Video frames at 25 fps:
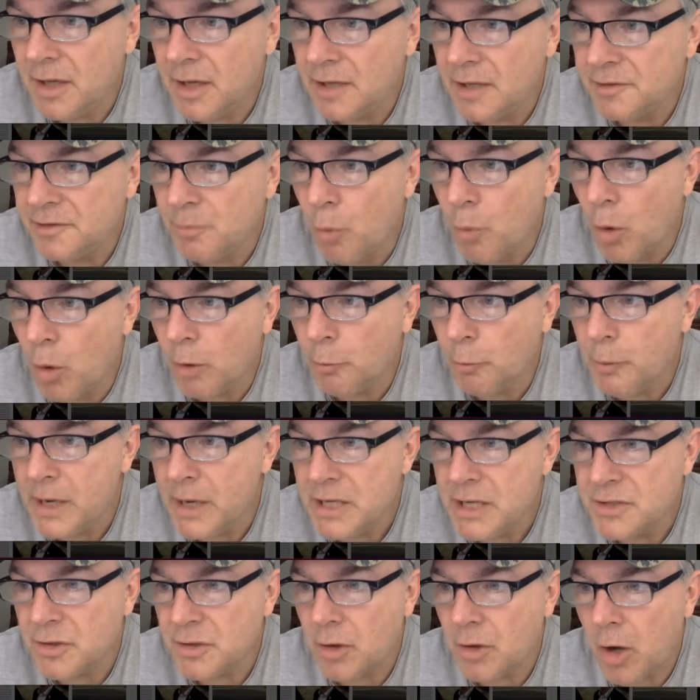He does
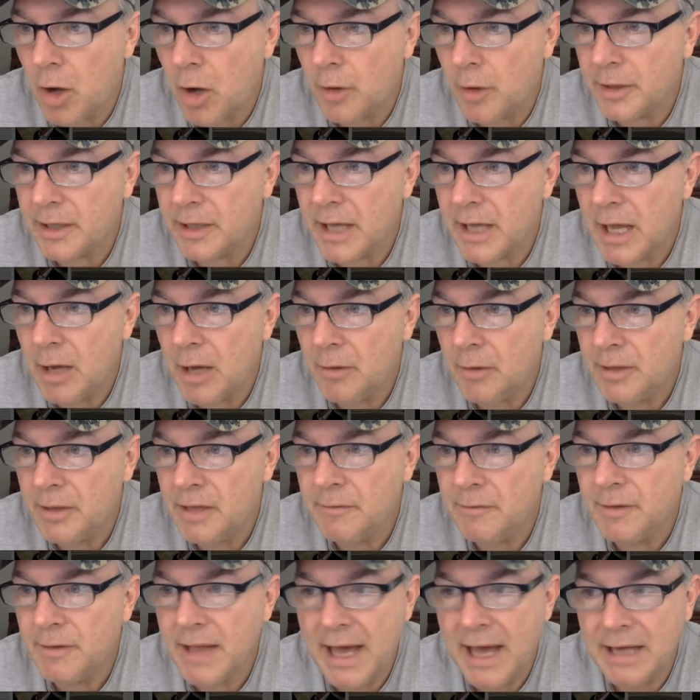more regional hauling
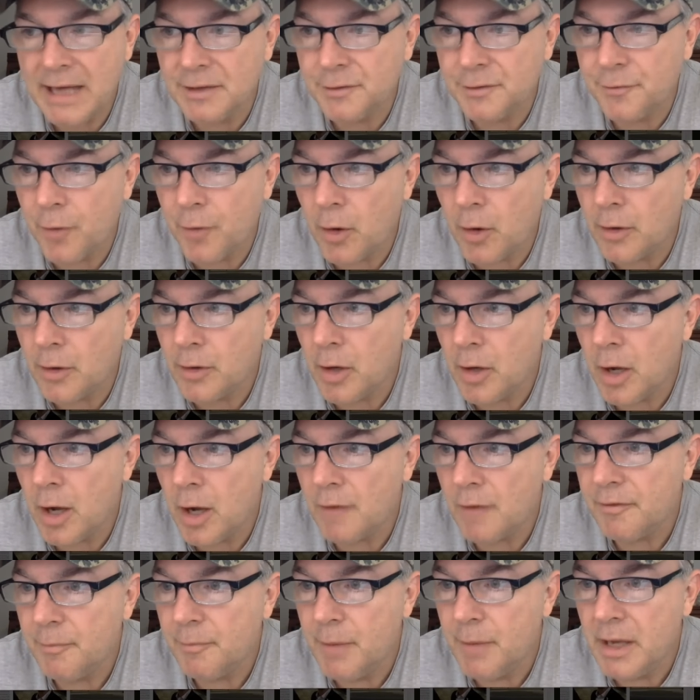now, and even that is
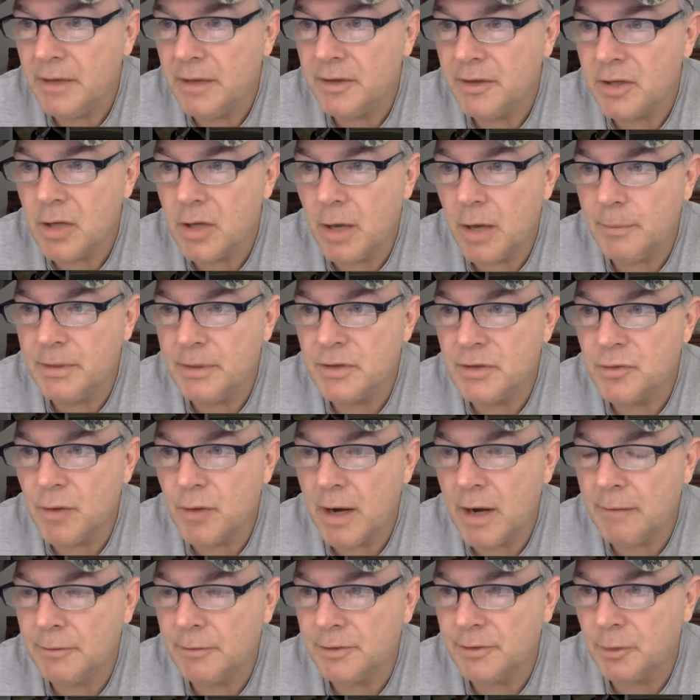falling off. Many of the company
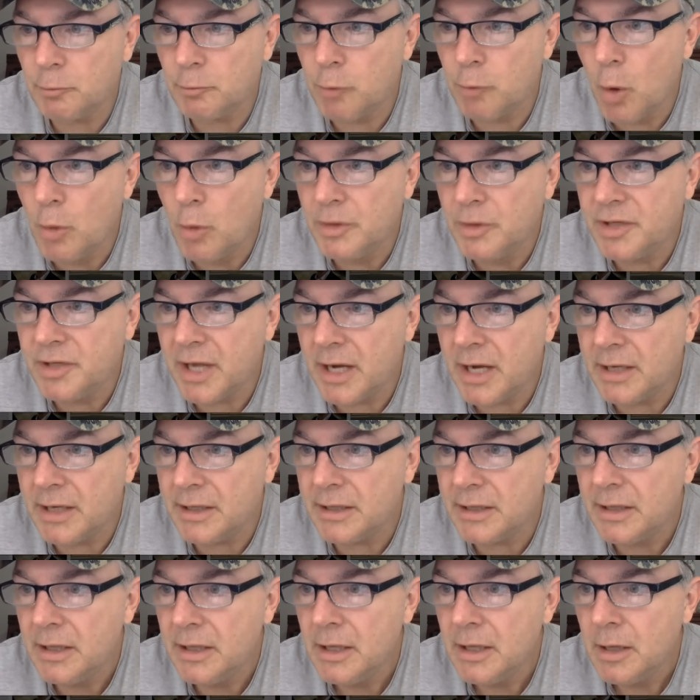drivers are
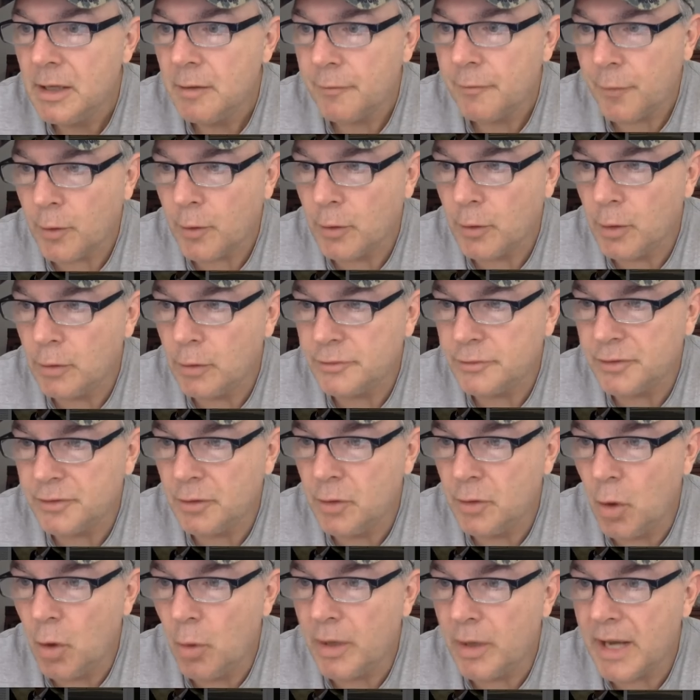rotating
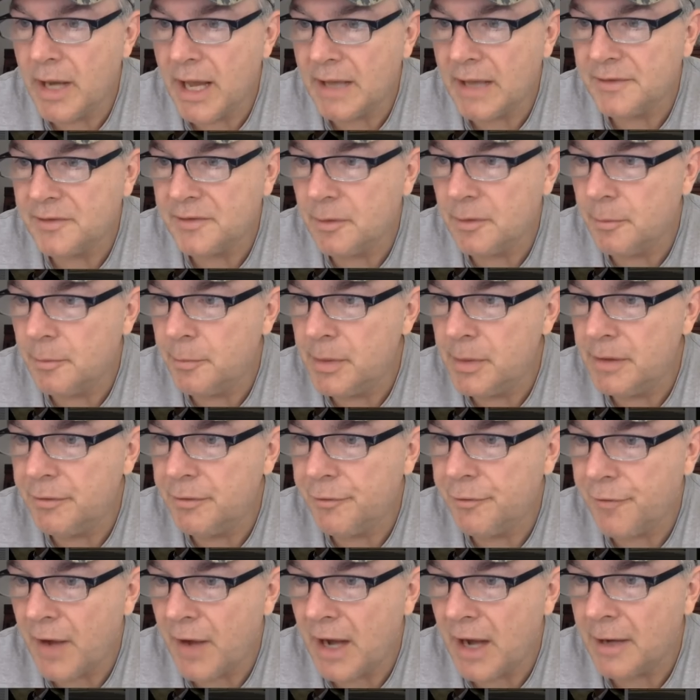furloughs, so no one has to
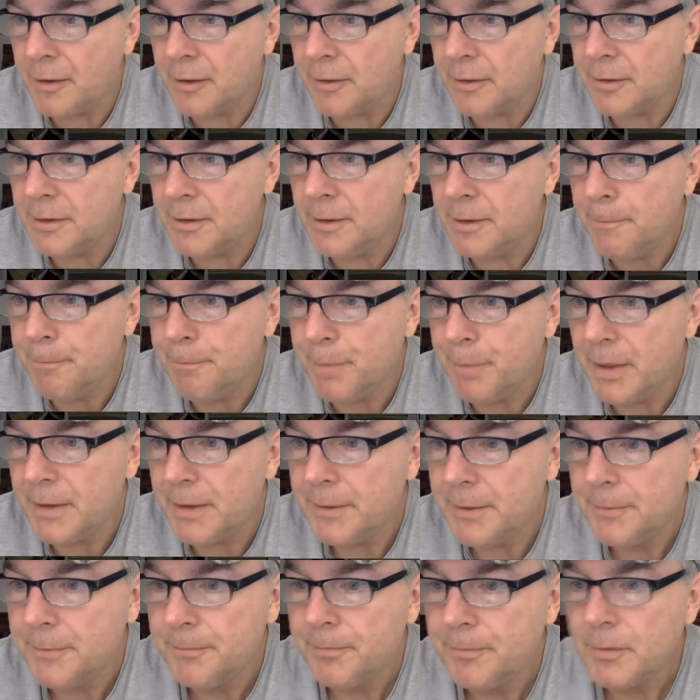be fired. Yep.